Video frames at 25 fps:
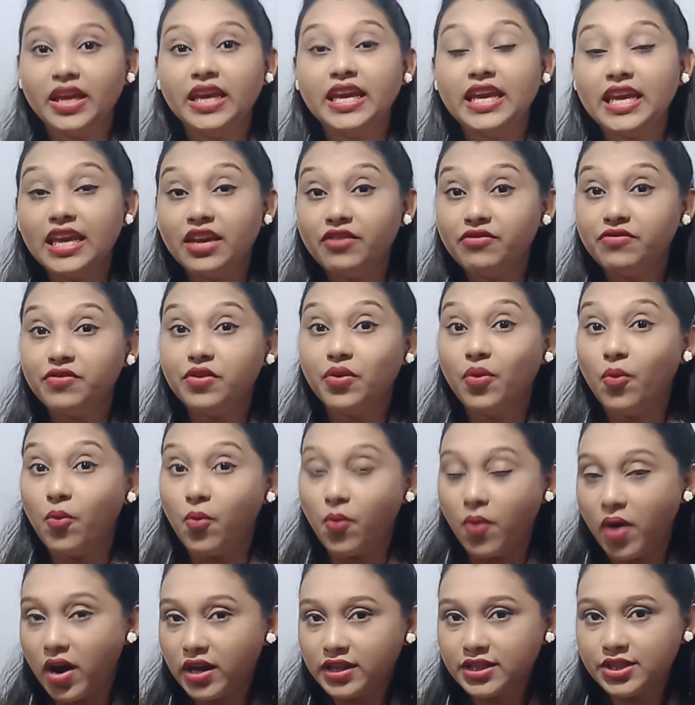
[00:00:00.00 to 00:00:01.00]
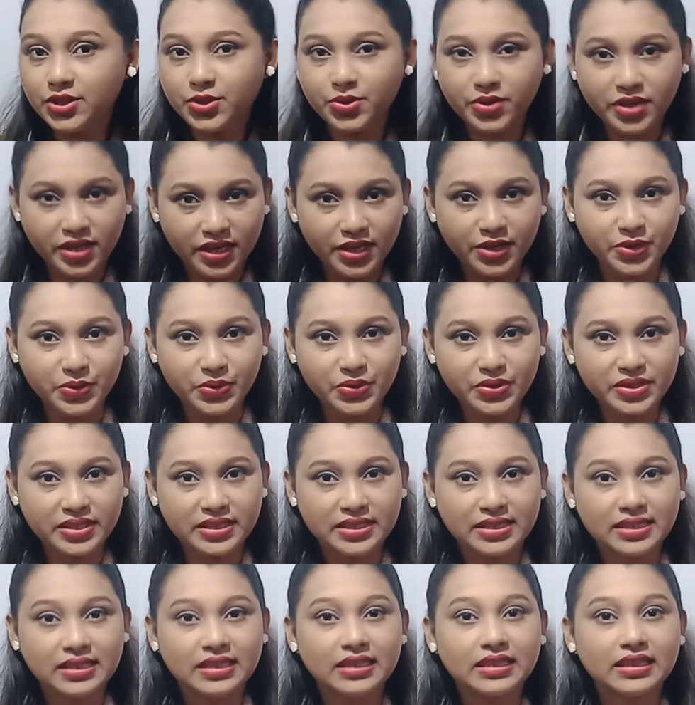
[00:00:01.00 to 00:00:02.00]
if you want to use
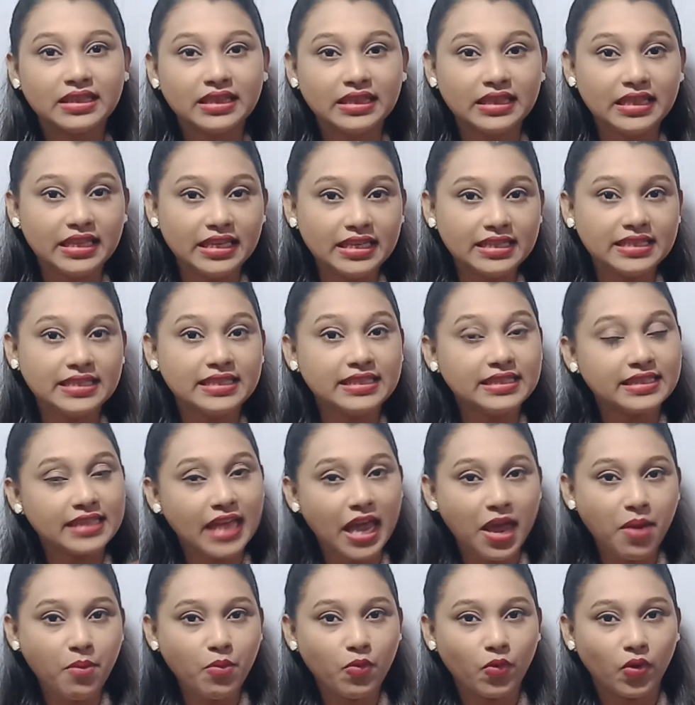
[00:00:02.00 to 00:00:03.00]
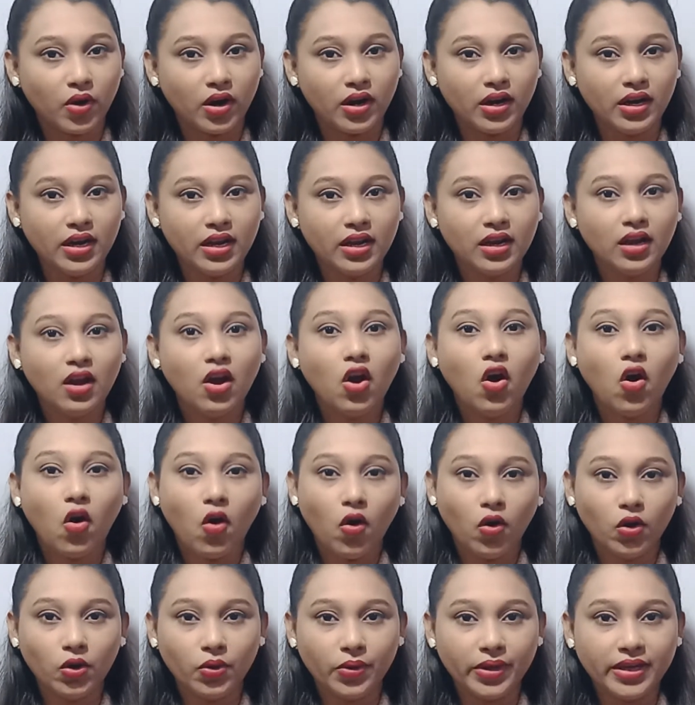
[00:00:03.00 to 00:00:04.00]
this same word
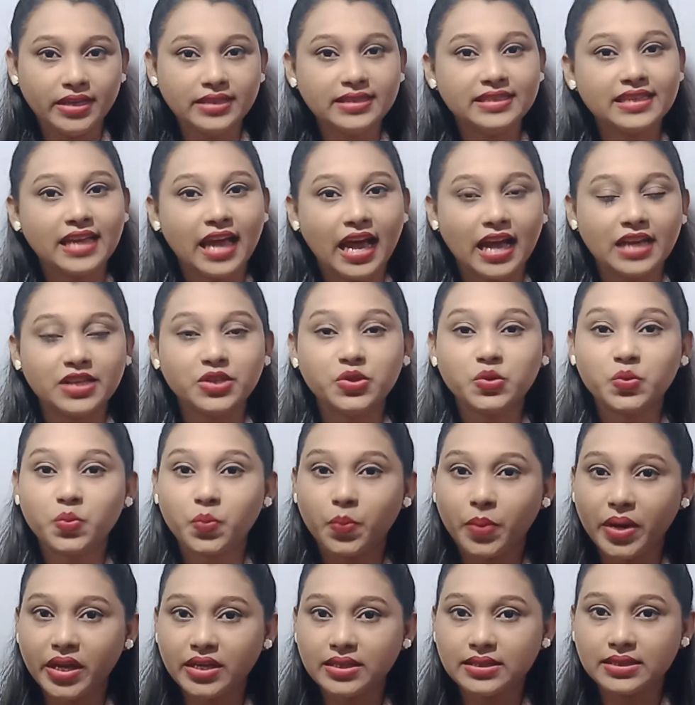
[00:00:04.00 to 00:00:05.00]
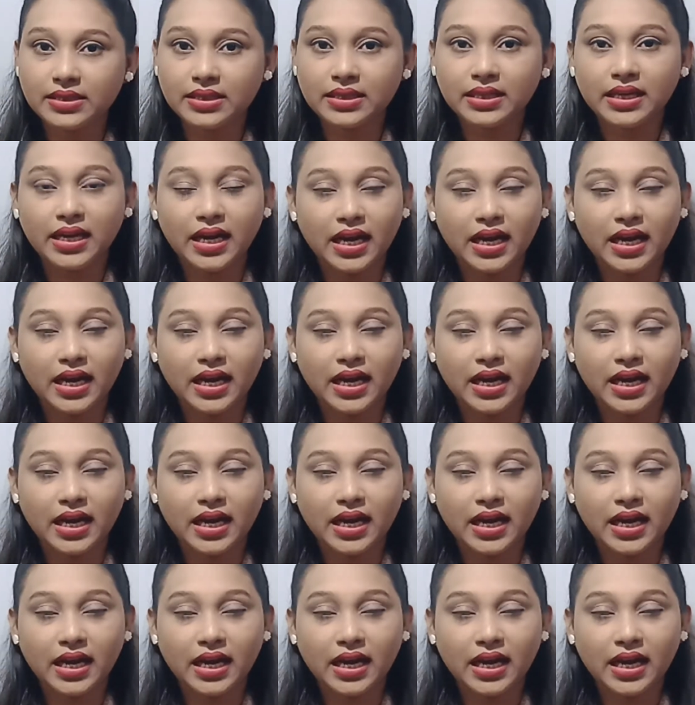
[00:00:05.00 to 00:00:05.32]
always as present